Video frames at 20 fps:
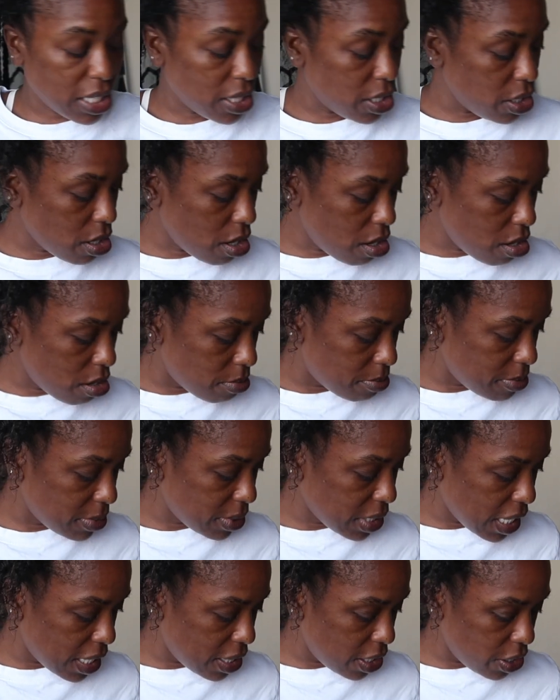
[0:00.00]
and then you go home,
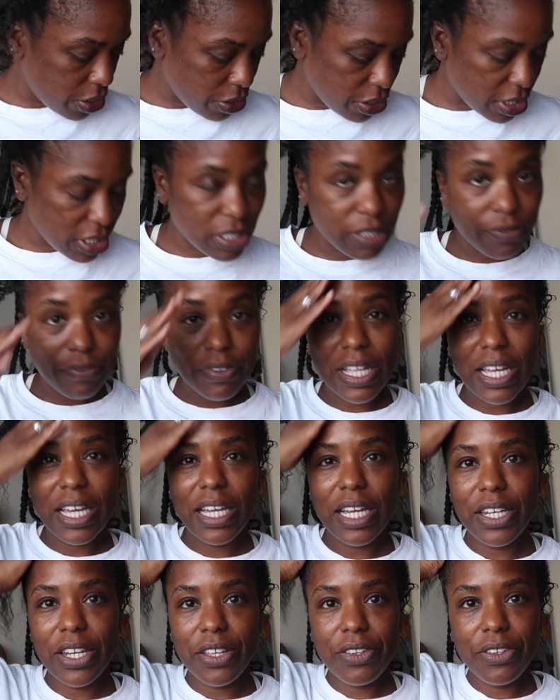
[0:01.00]
and then you're good to fly
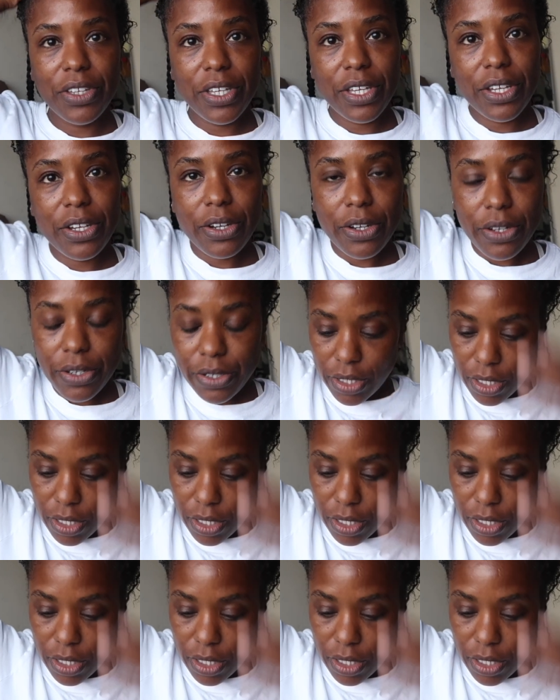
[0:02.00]
another year.